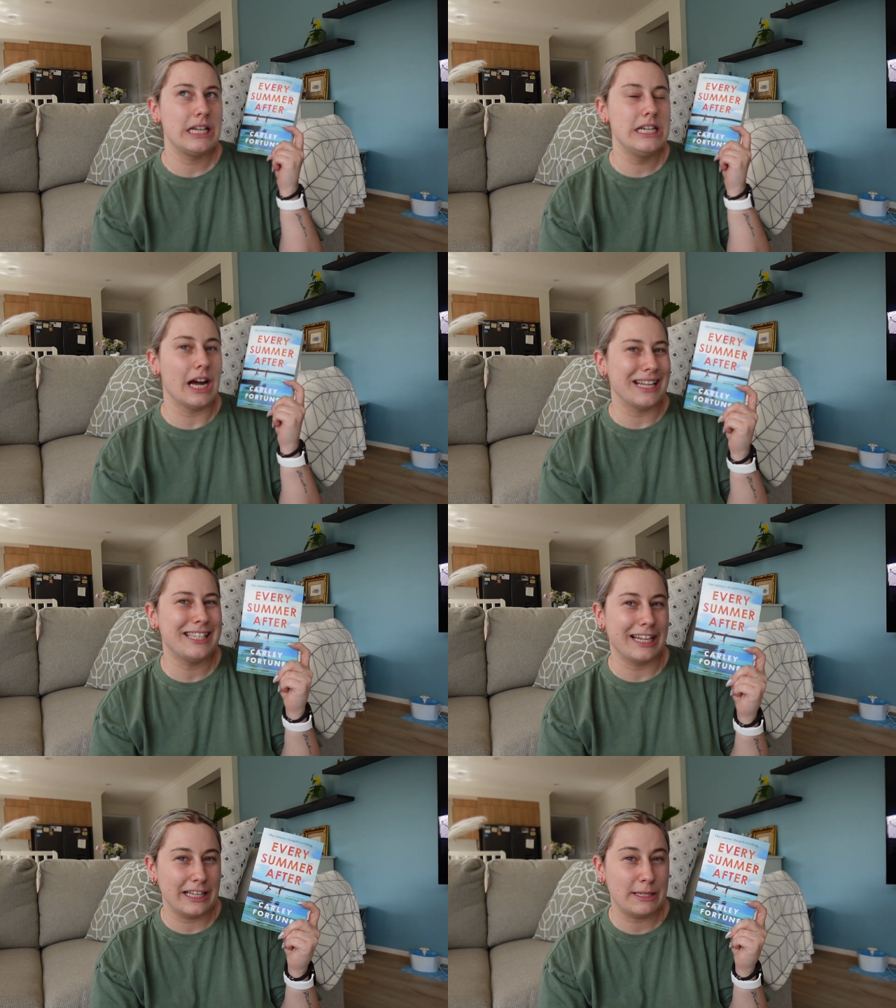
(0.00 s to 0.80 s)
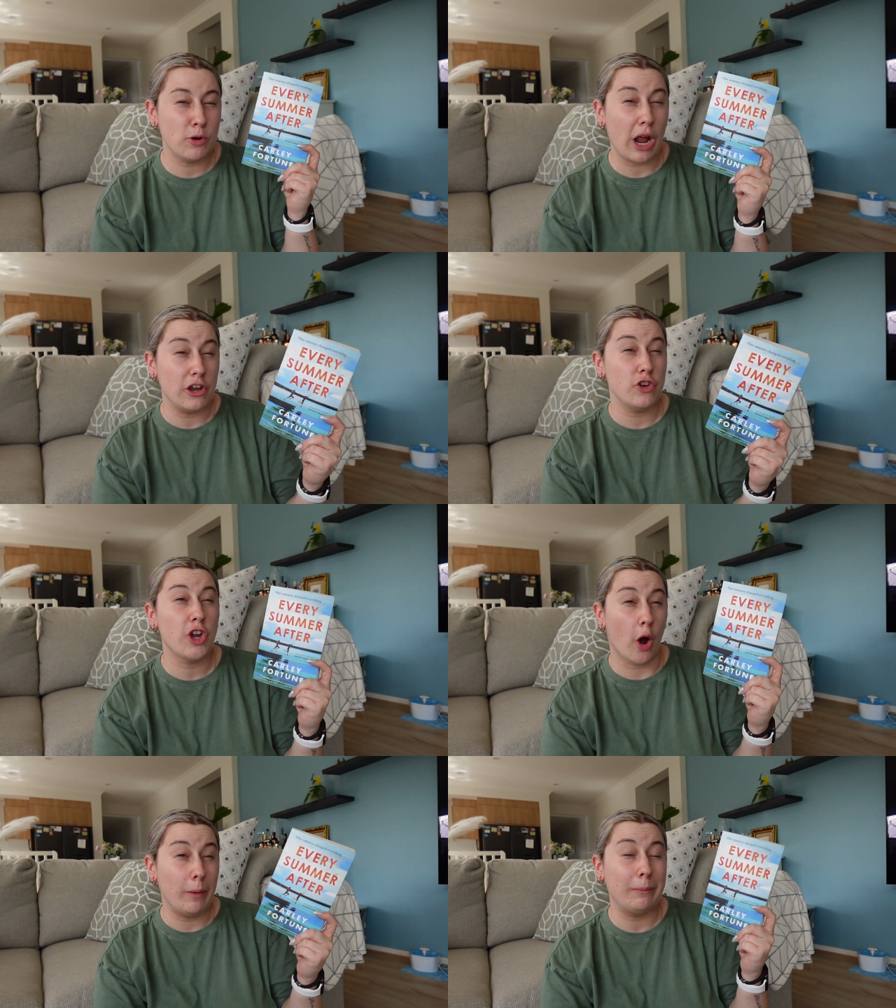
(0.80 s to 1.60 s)
dissect this book, and you
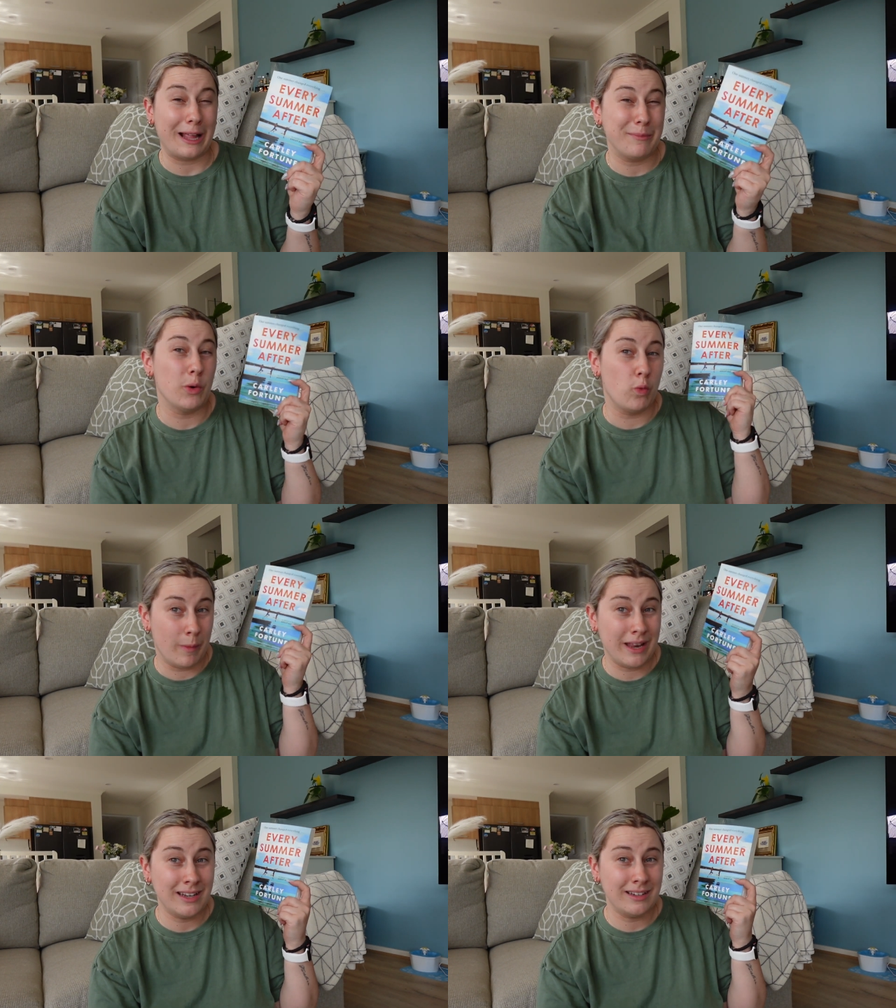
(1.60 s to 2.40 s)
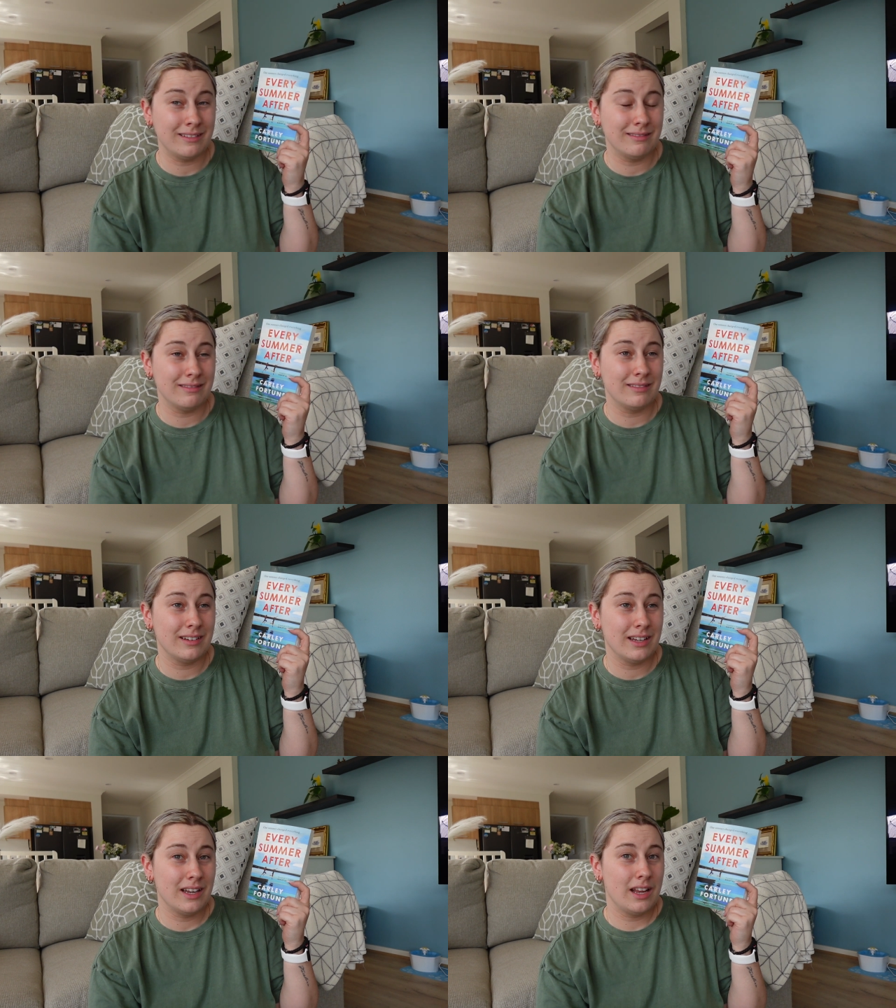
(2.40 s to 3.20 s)
go and blame the woman,
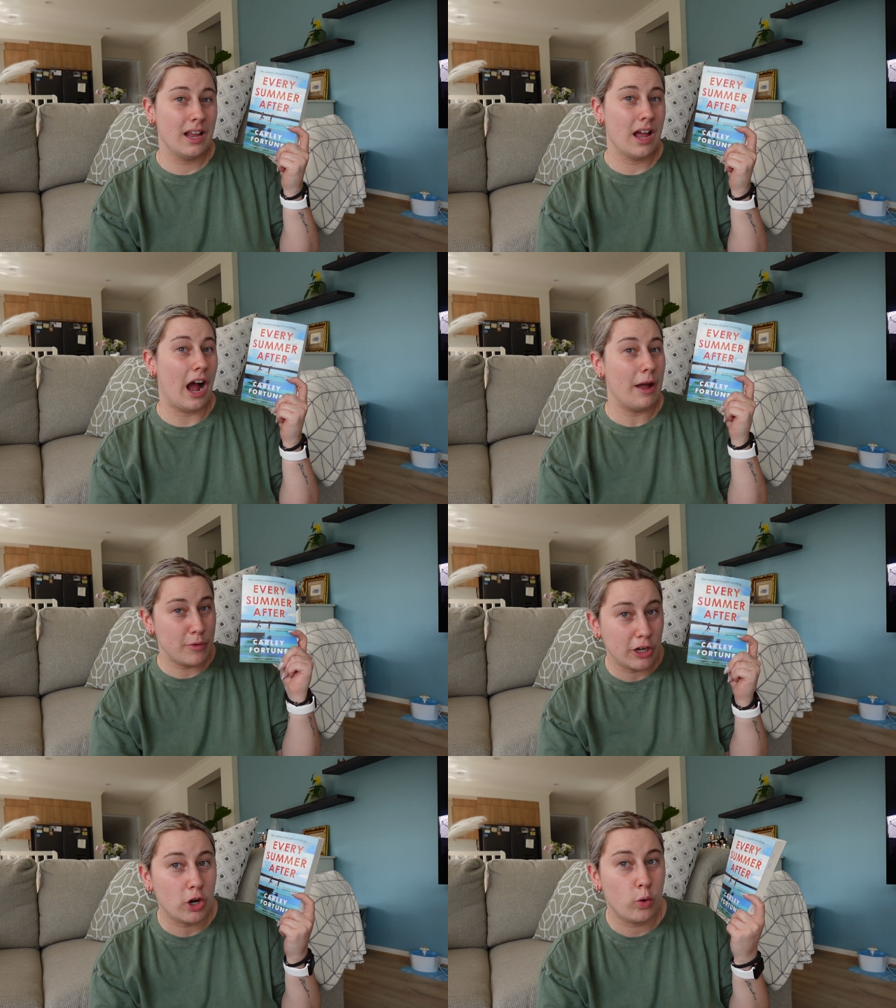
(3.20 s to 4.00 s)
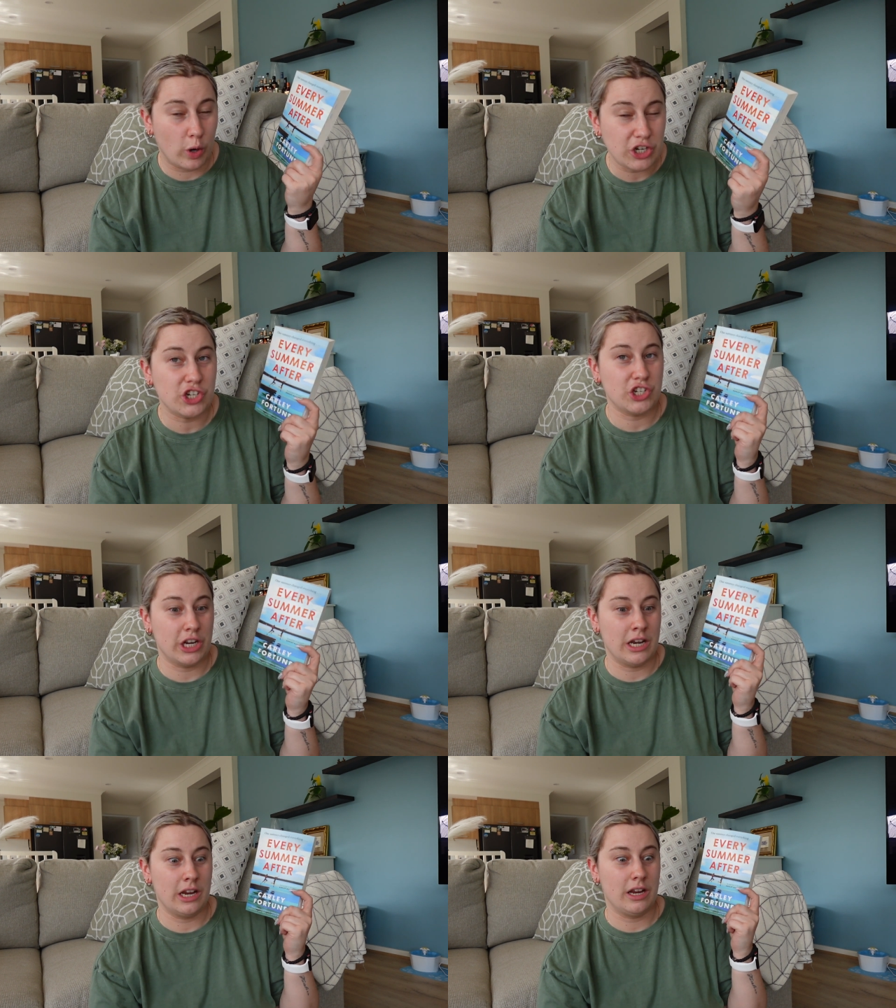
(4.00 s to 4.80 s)
I'm going to
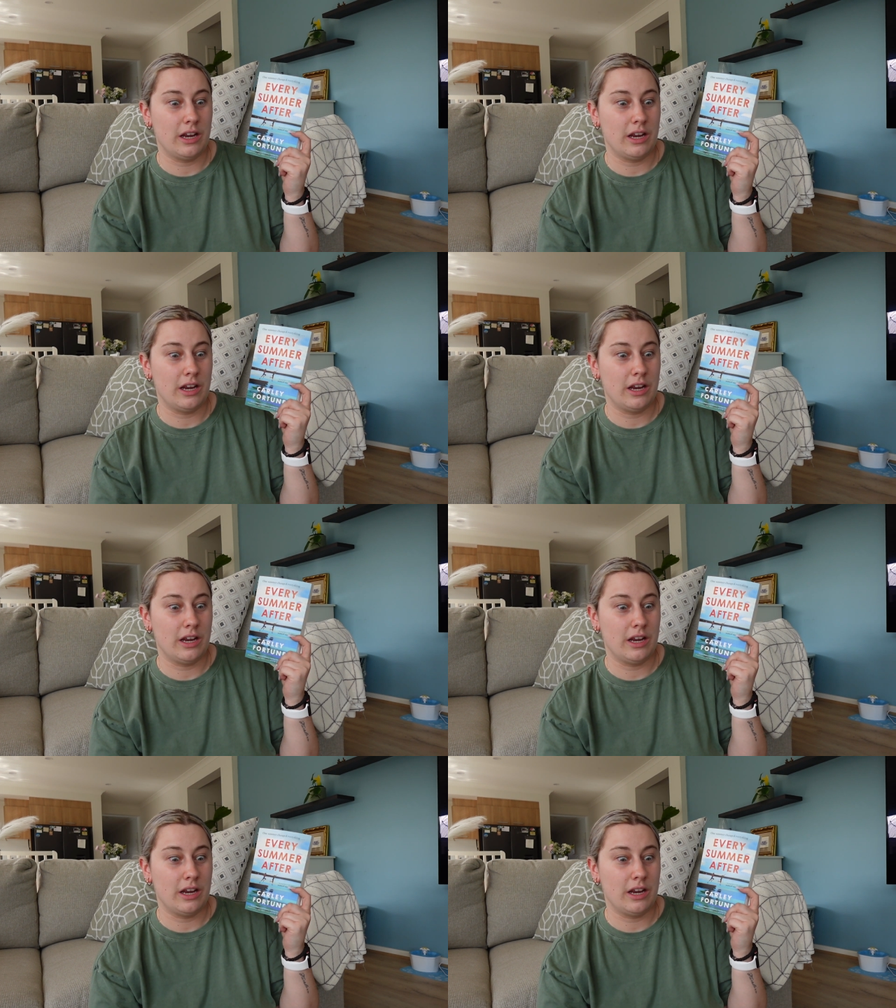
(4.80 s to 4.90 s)
question